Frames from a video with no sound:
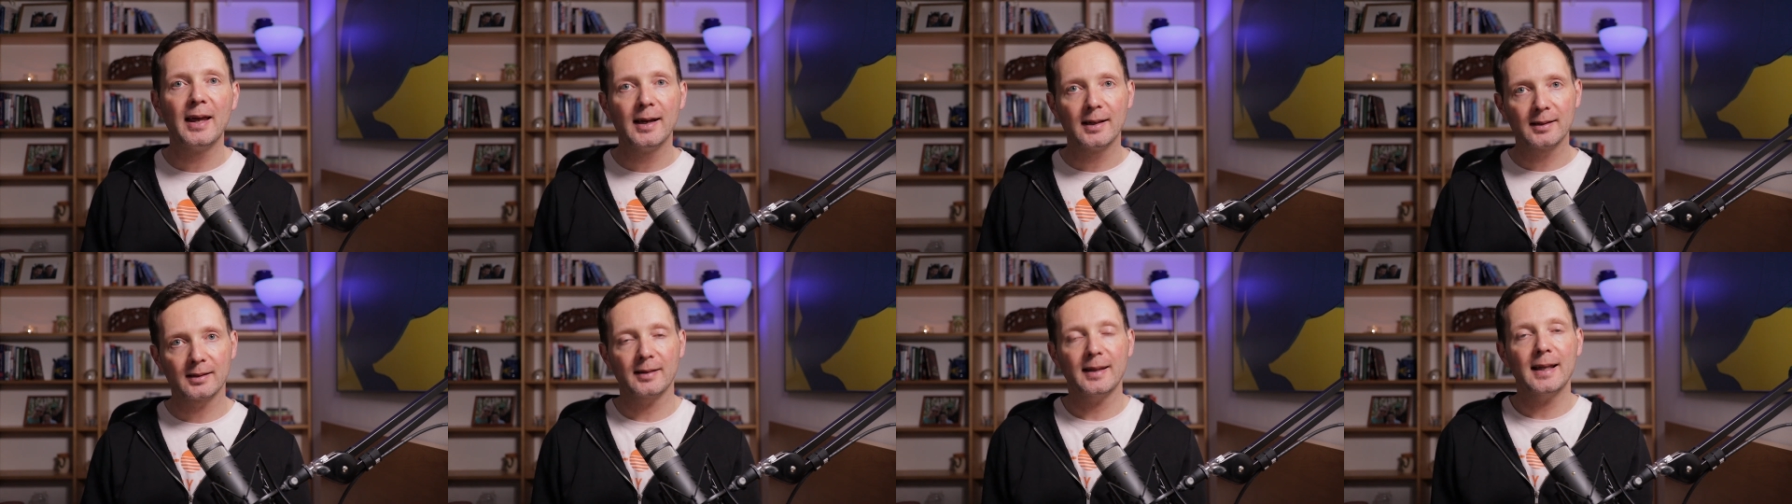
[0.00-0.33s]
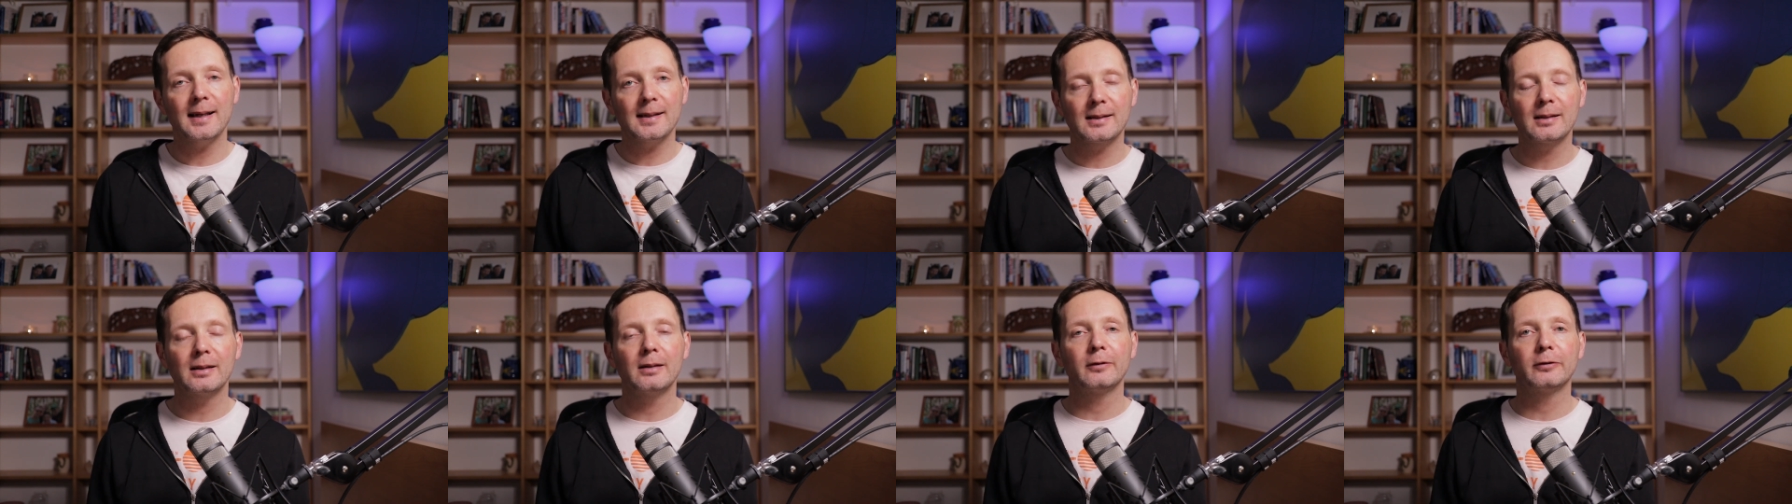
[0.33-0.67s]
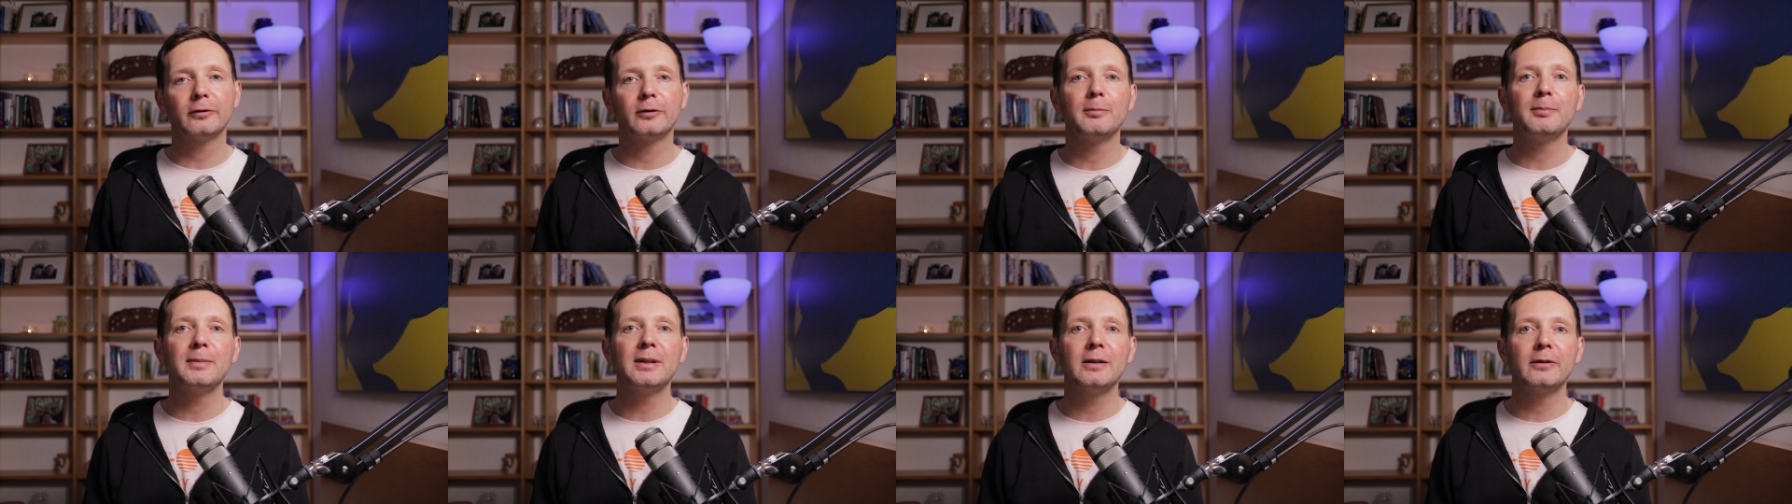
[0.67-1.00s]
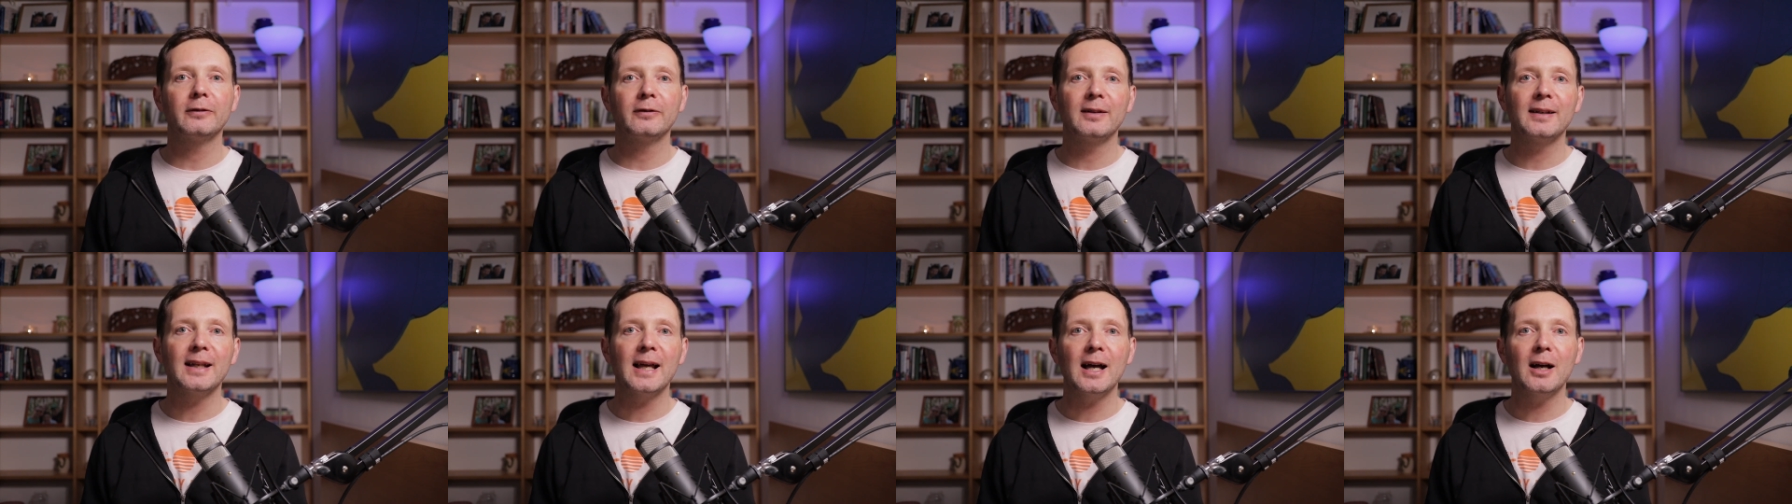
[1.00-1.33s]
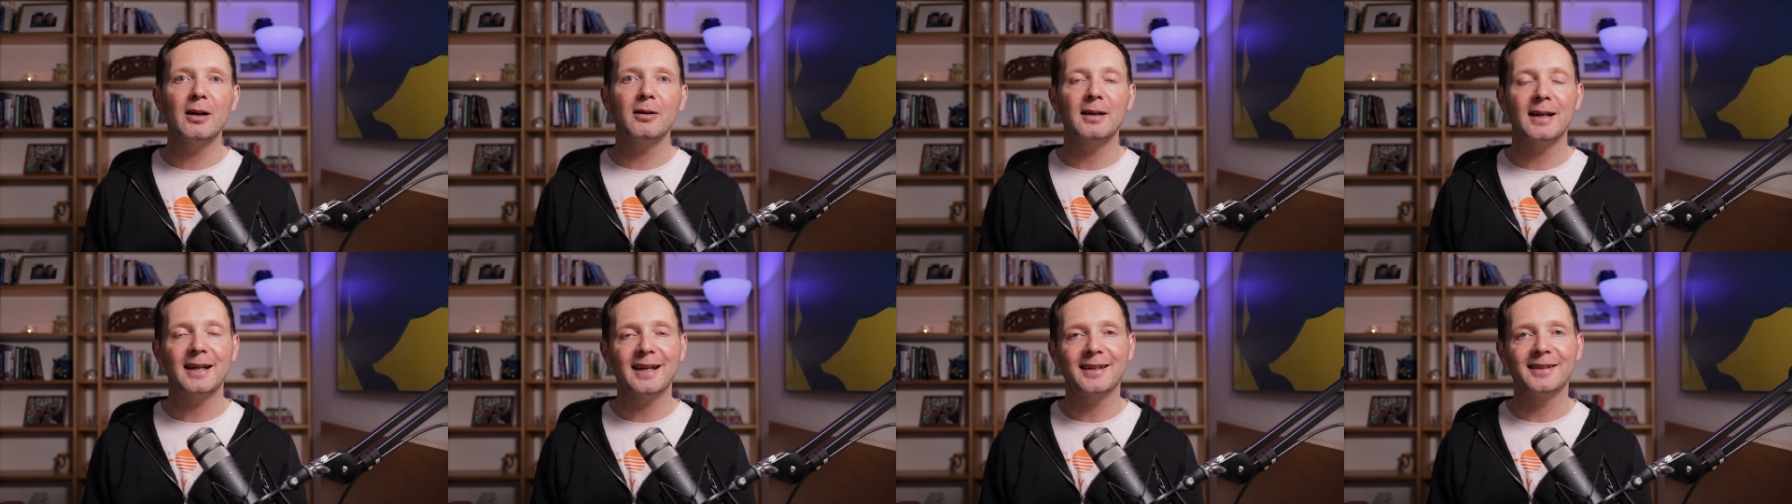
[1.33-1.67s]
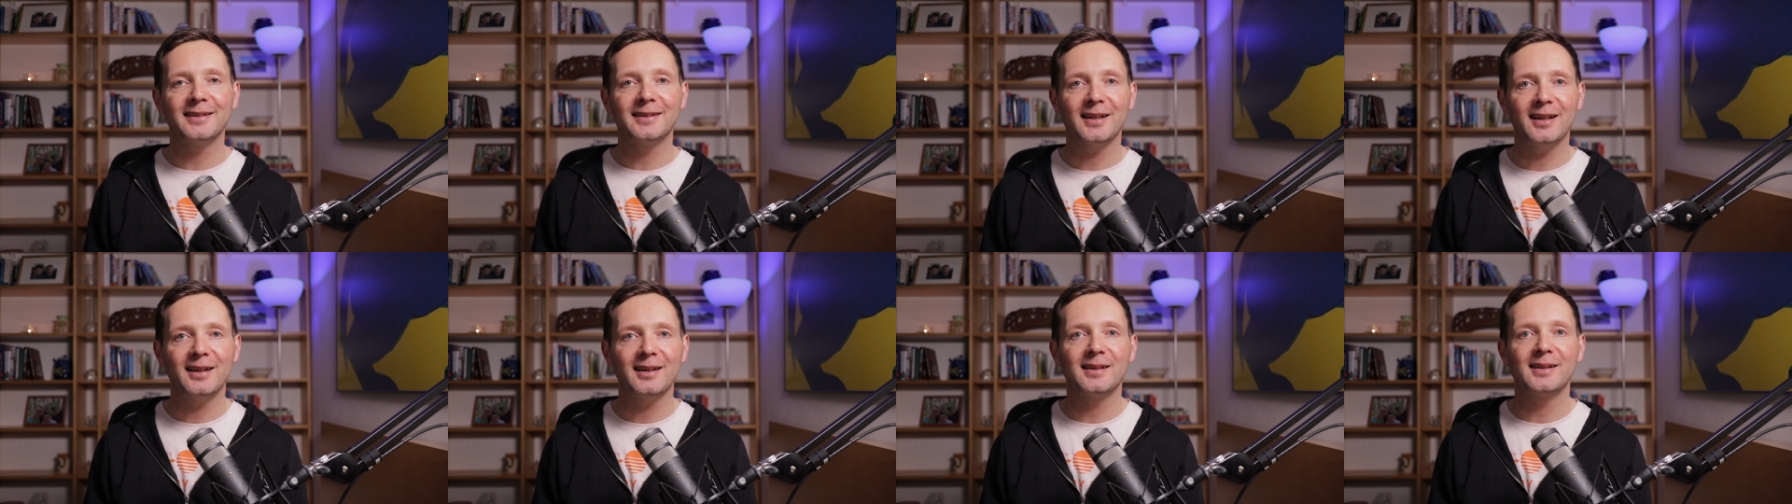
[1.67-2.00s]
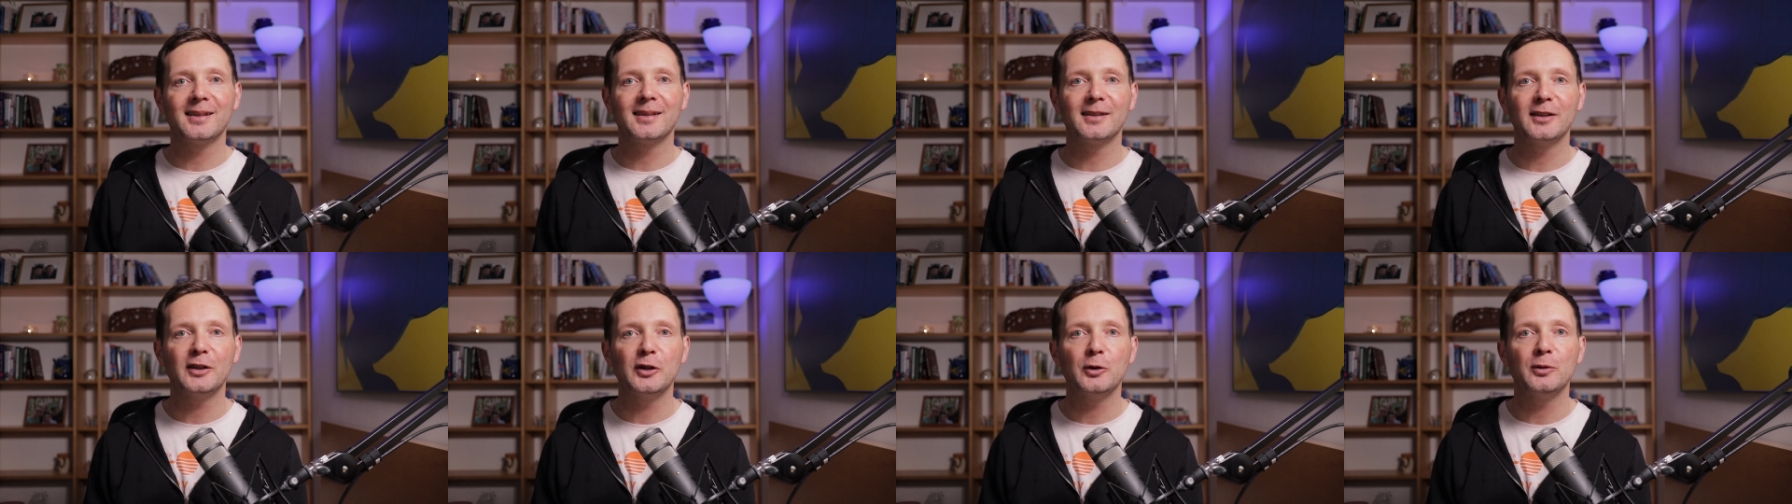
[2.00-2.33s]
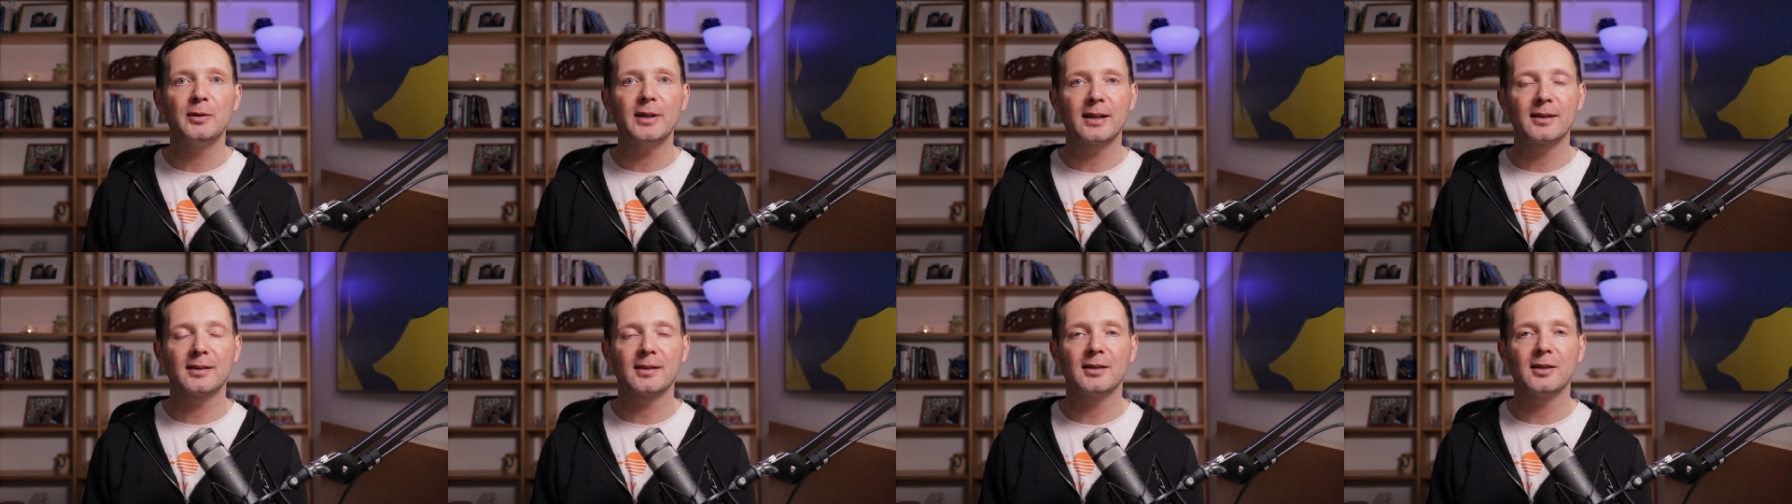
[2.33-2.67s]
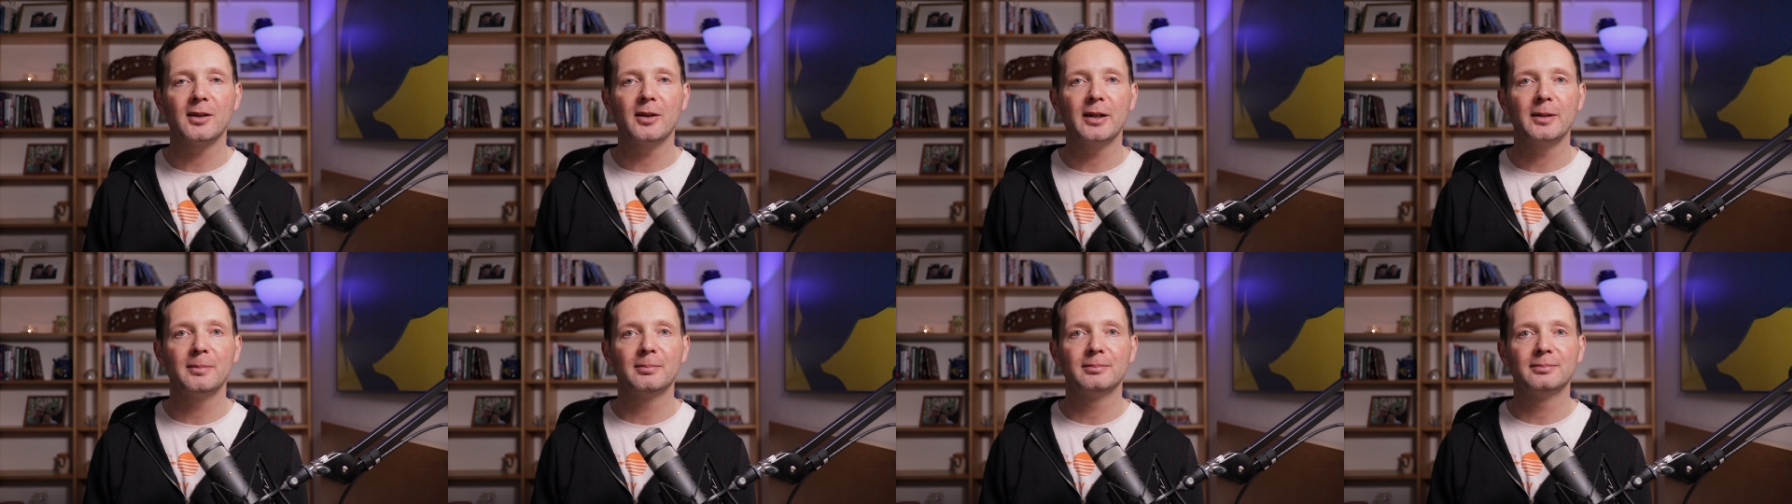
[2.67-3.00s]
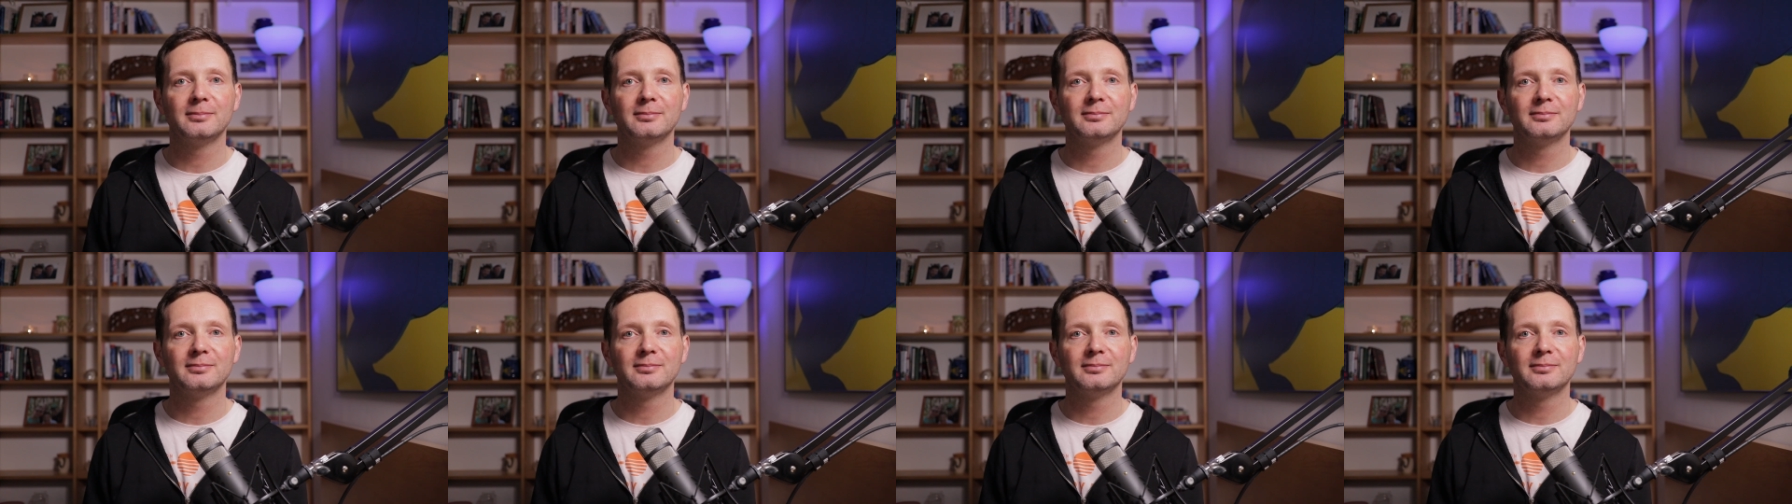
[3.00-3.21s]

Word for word: So that's it from me for now, and I'll see you next time.